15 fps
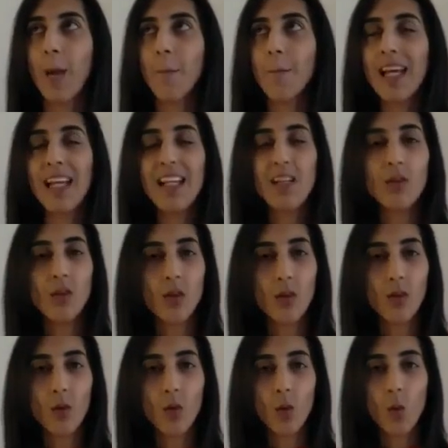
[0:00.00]
may not
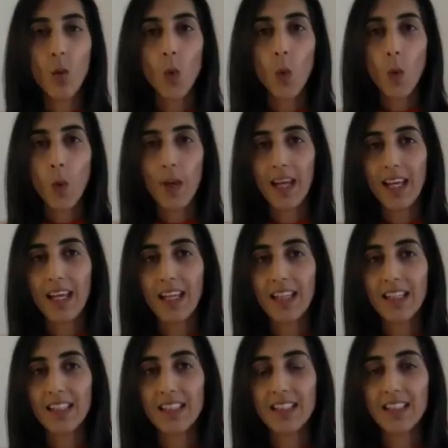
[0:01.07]

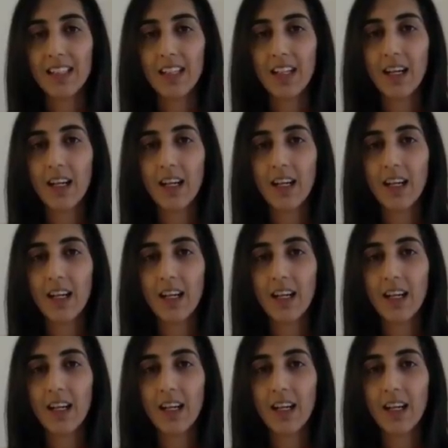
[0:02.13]
always